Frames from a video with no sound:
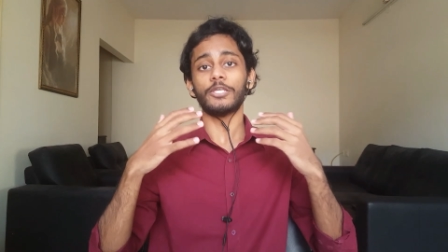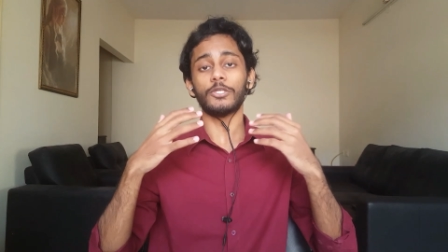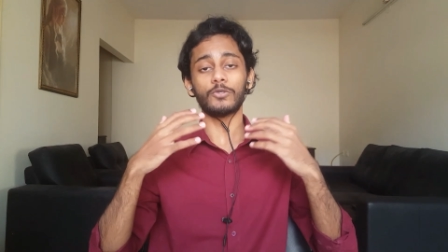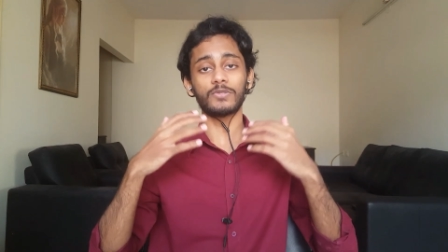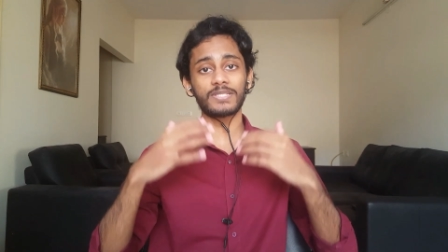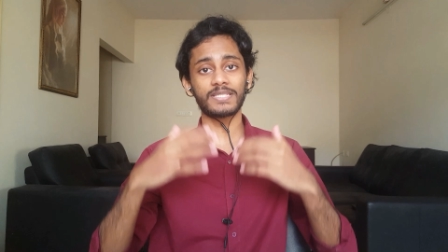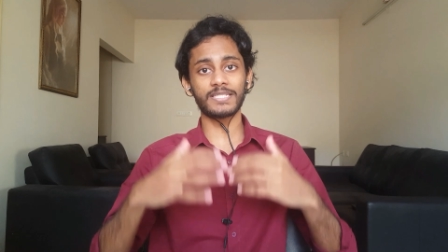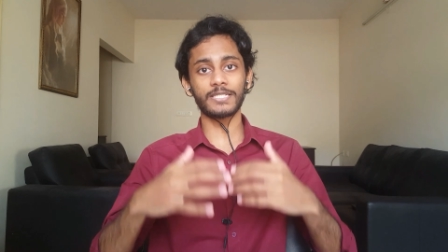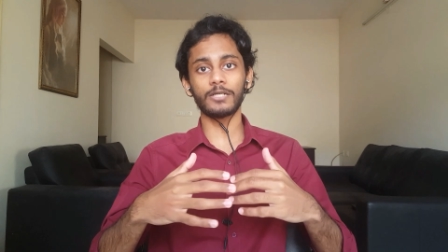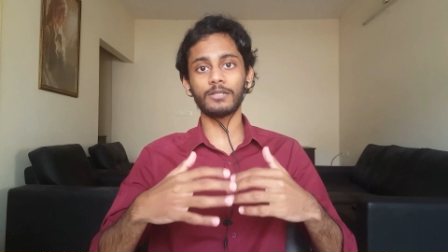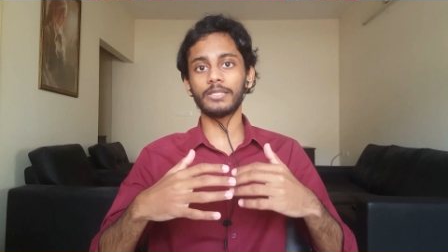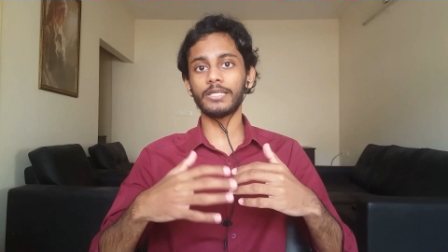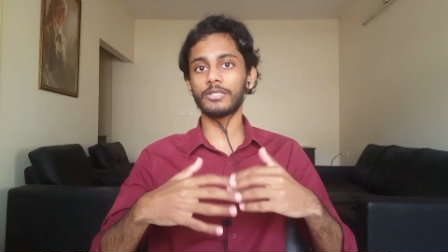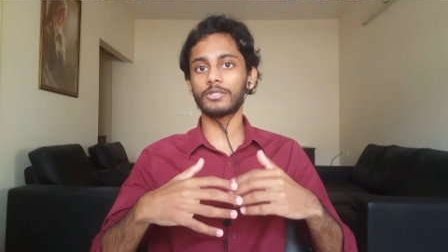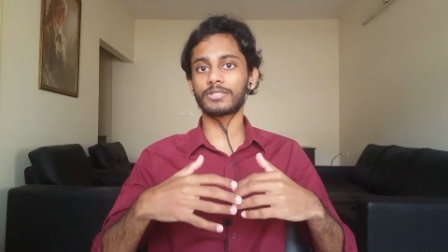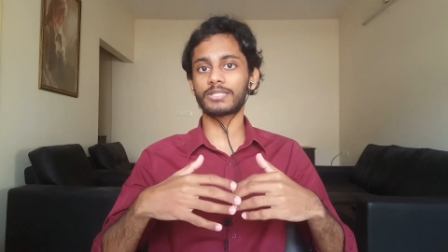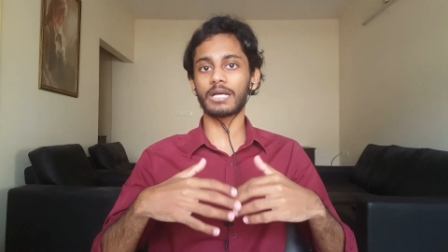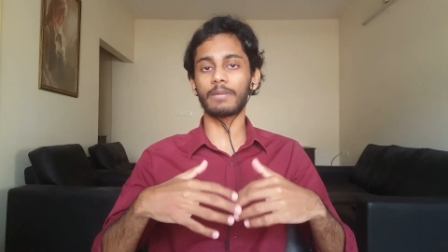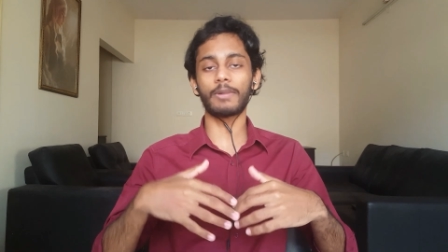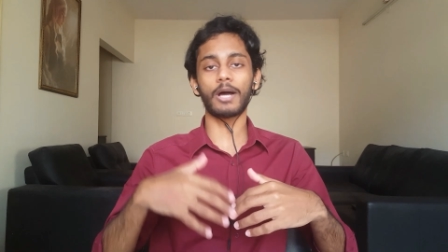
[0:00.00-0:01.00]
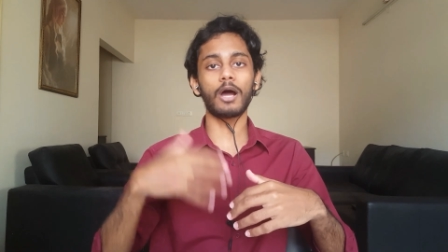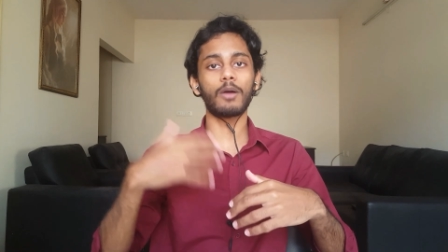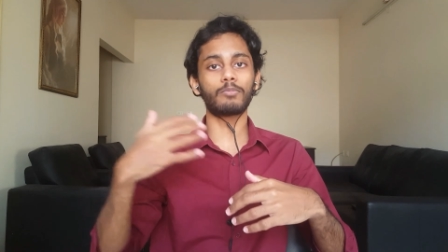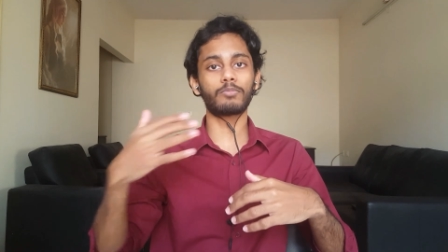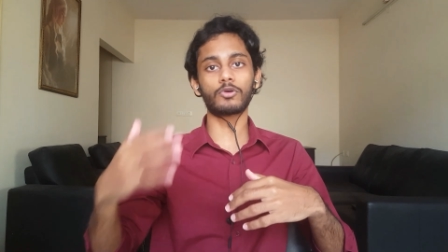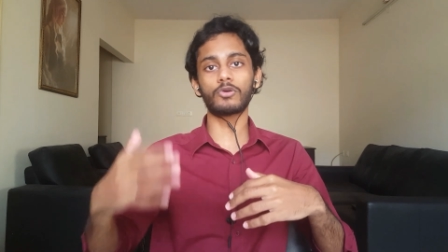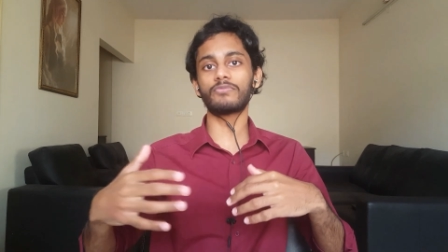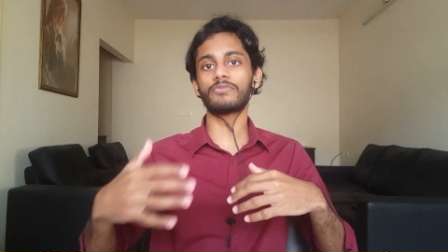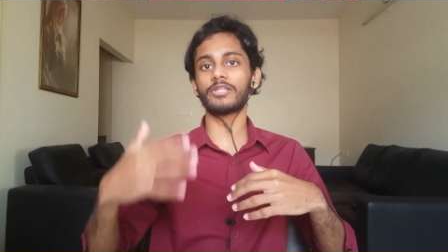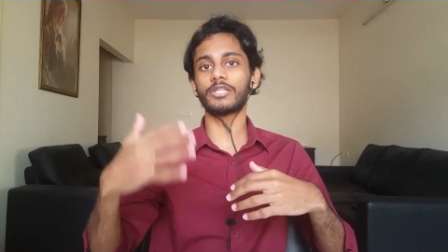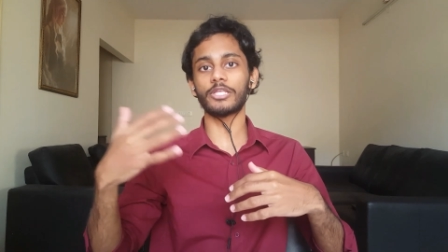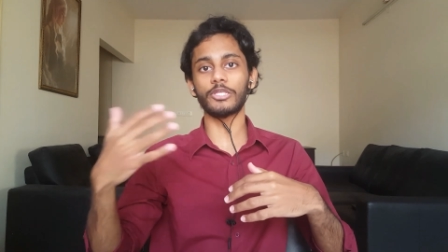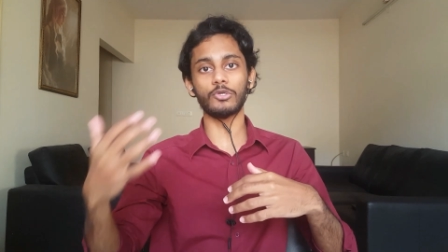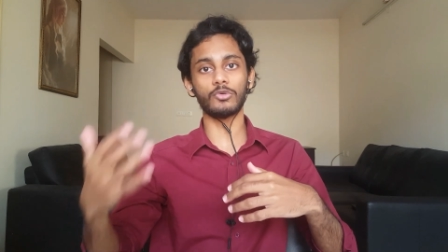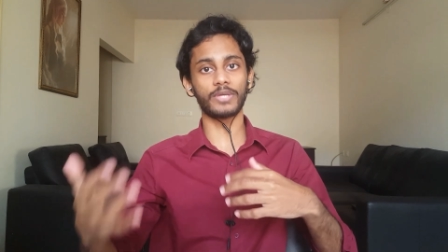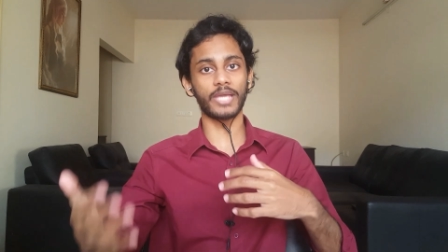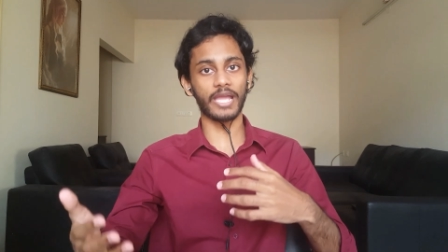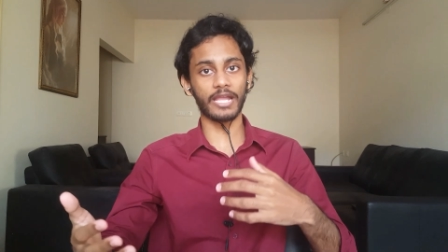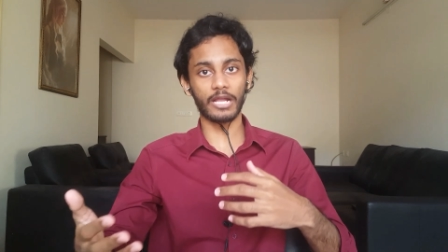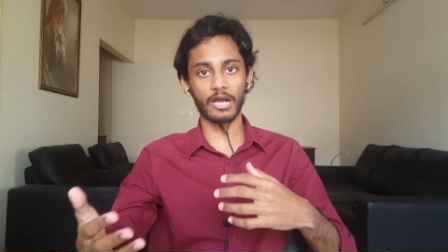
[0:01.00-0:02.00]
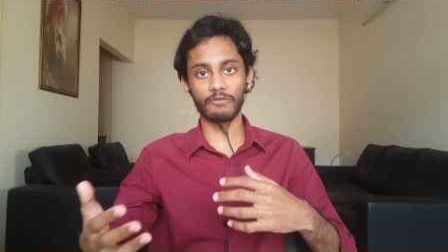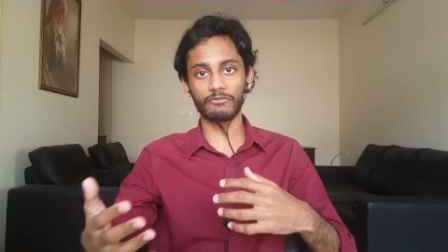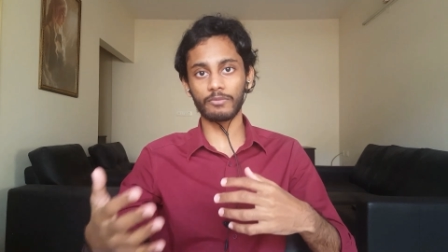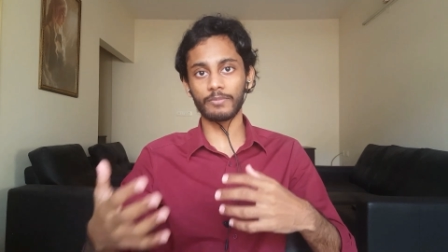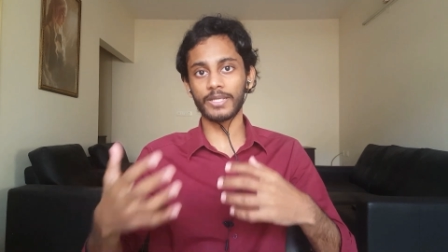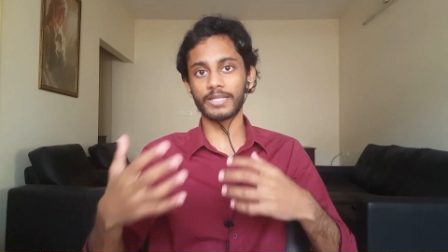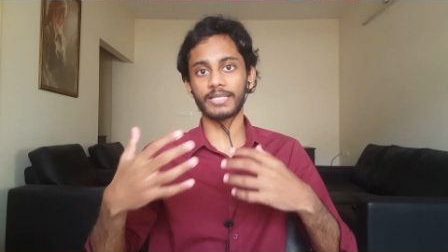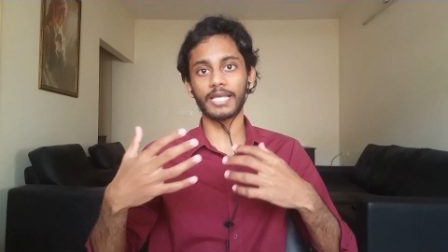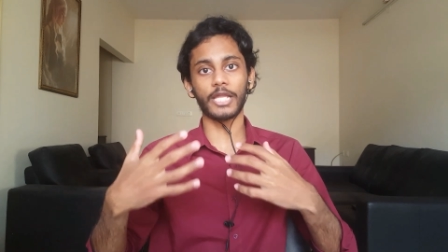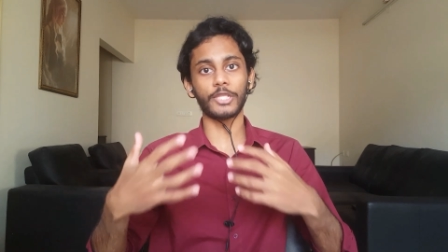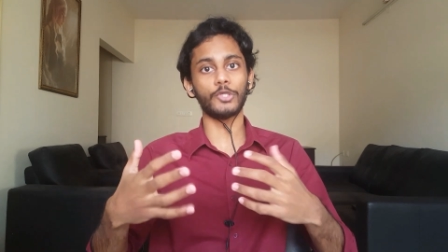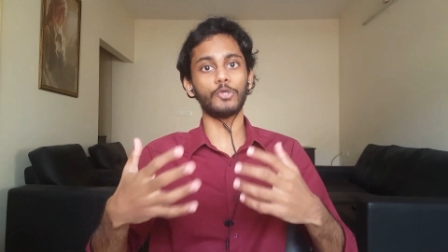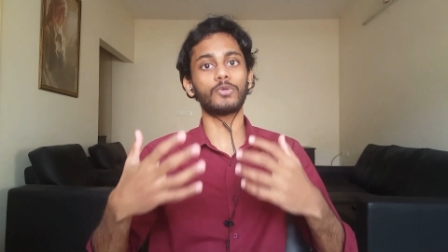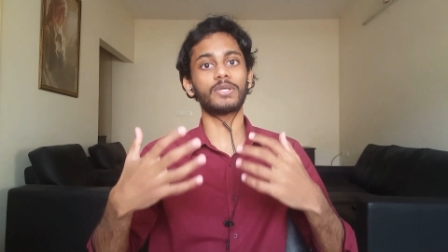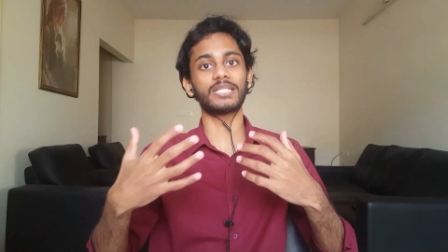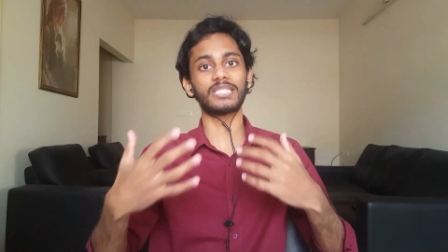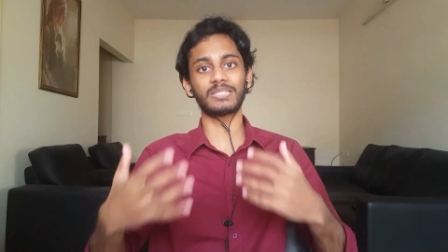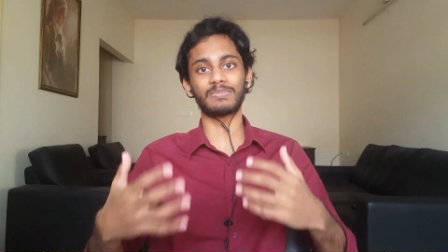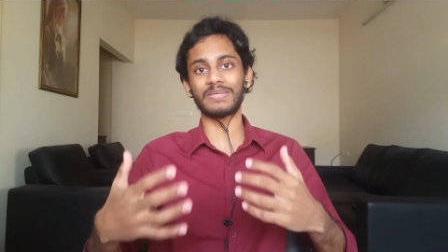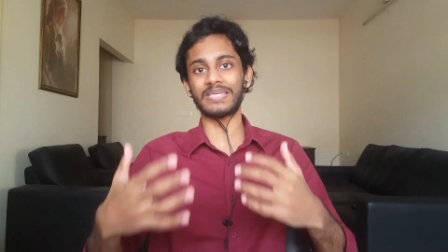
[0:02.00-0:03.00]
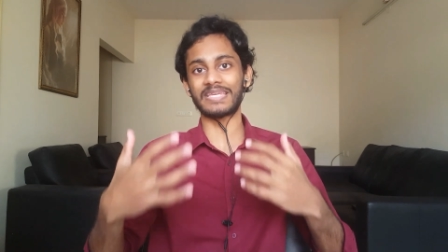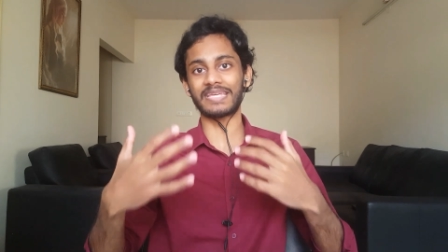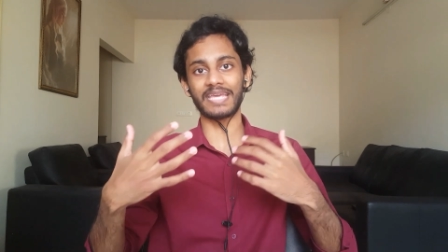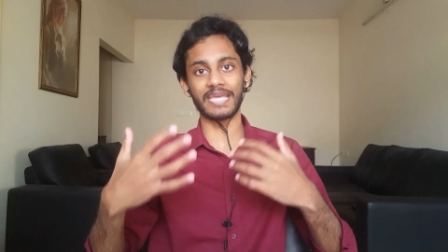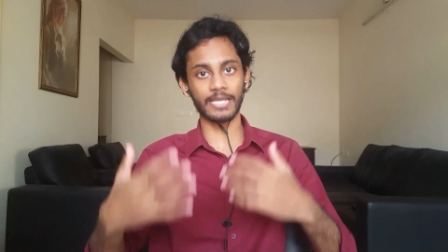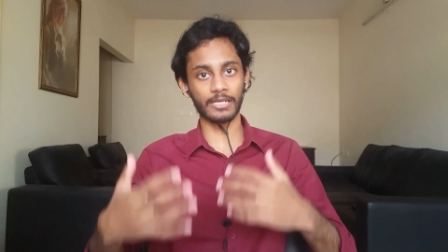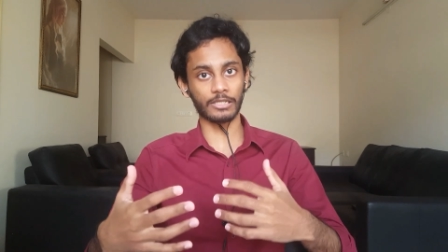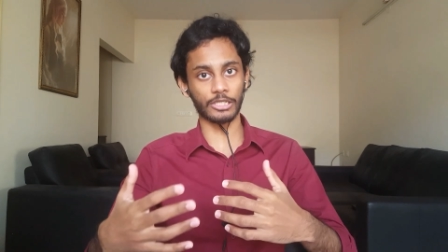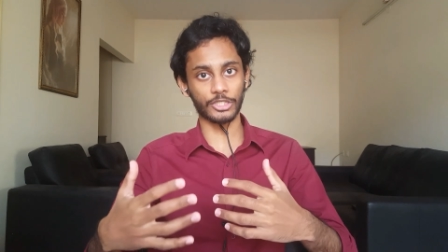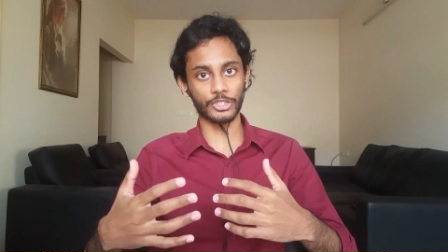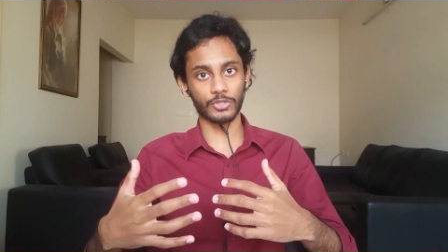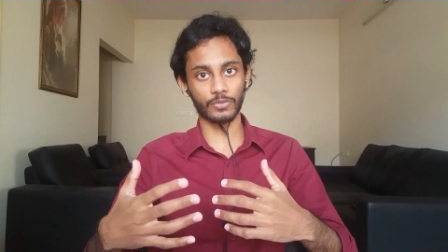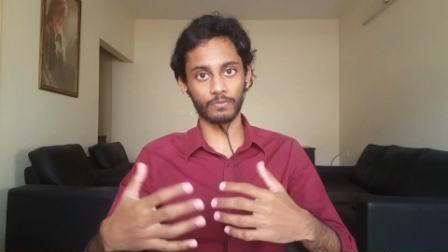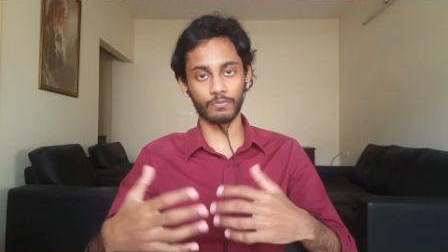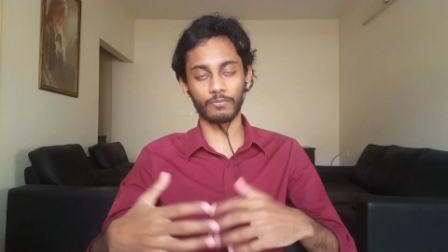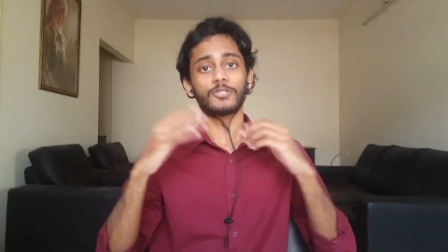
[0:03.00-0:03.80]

you still need to somehow prove to the UK government that you can speak English.